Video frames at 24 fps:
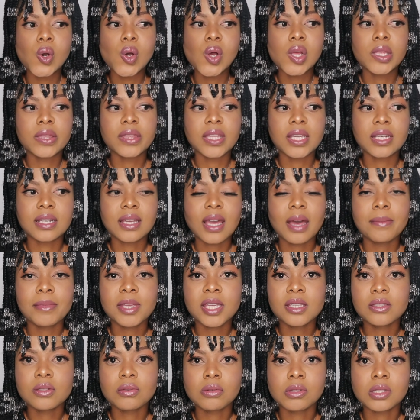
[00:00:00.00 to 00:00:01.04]
and then
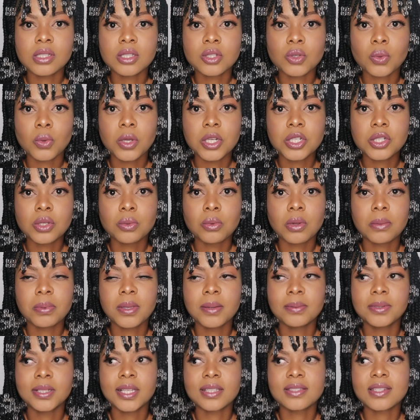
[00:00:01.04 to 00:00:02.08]
coming into a situation where
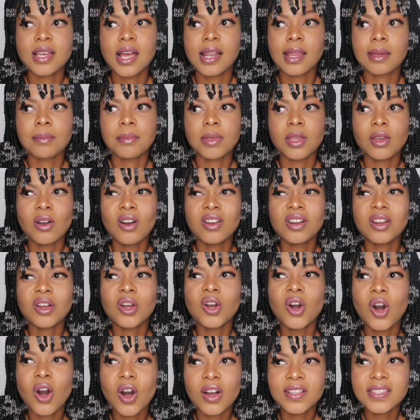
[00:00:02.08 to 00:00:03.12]
people are telling me on a
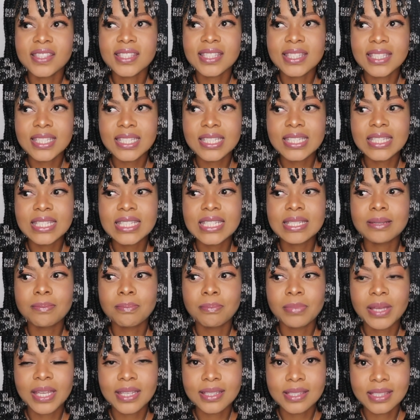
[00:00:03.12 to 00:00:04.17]
constant
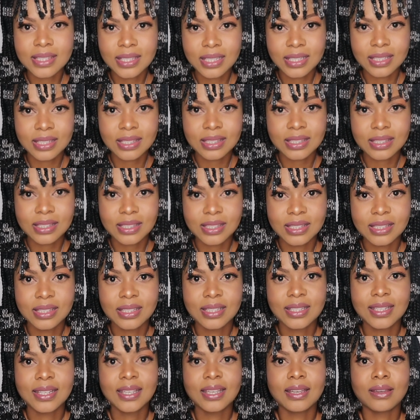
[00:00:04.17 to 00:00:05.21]
basis
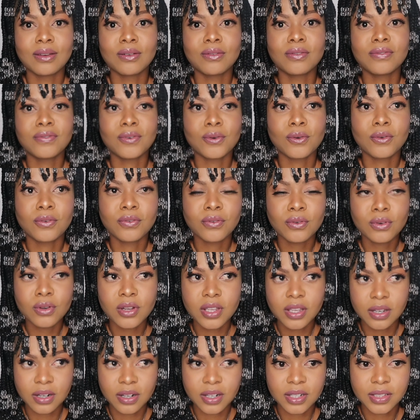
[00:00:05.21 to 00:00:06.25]
for 4
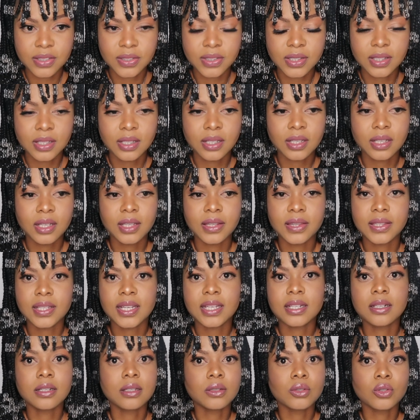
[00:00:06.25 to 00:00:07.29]
years
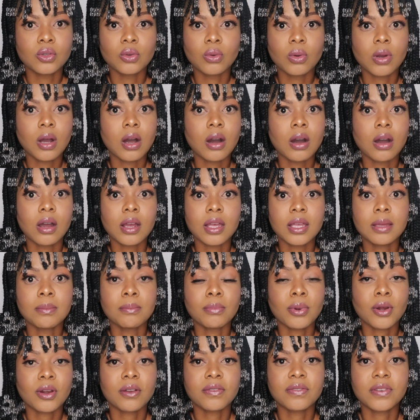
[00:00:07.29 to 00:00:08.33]
that you are
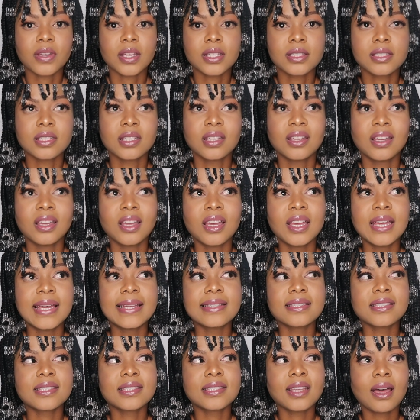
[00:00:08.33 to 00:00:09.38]
imperfect.
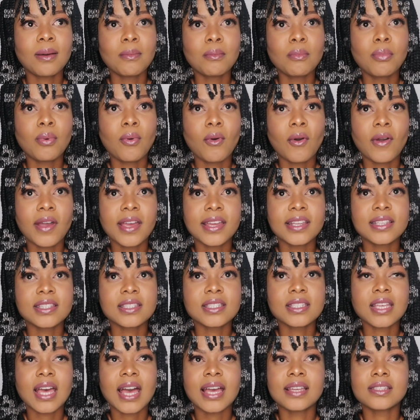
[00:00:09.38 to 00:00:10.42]
Some
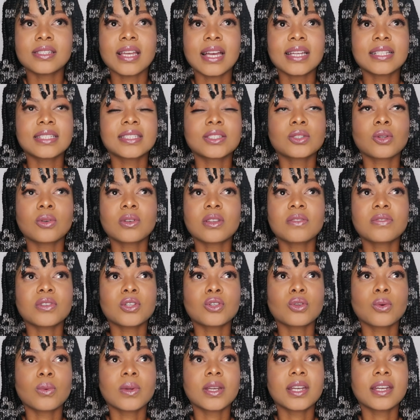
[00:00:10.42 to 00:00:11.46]
point, I don't
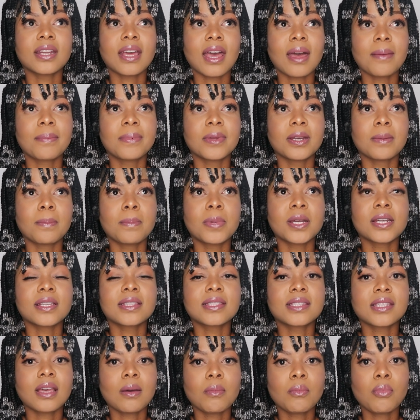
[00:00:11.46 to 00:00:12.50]
even know when it happened, but
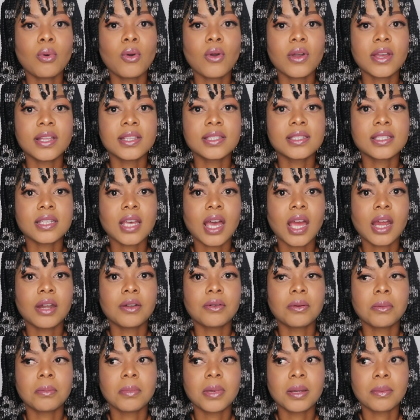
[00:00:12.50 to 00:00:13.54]
at some point I
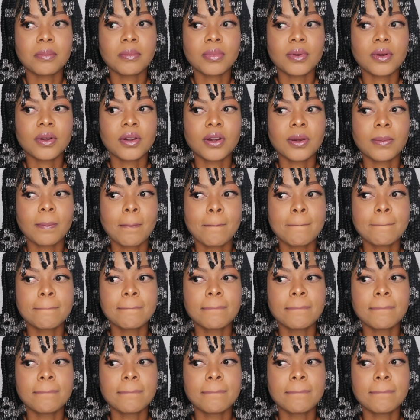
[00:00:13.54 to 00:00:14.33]
remember,